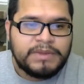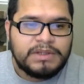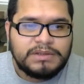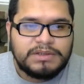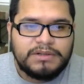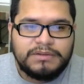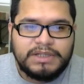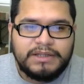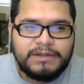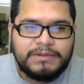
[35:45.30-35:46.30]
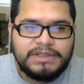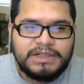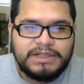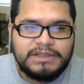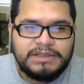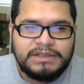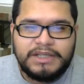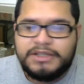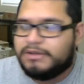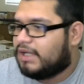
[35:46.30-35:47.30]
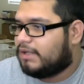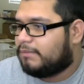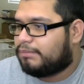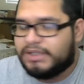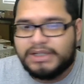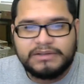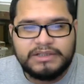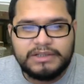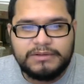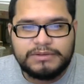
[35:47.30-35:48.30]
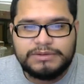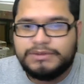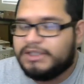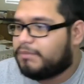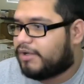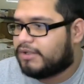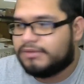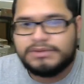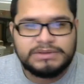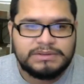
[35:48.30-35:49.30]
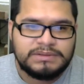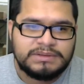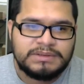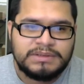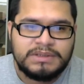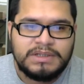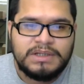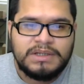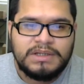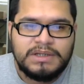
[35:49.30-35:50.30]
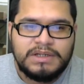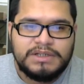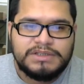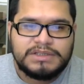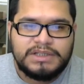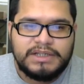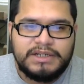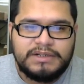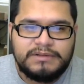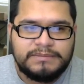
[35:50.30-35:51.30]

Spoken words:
So now that we're done, now you've got to print out the little 2D barcodes. You just click here.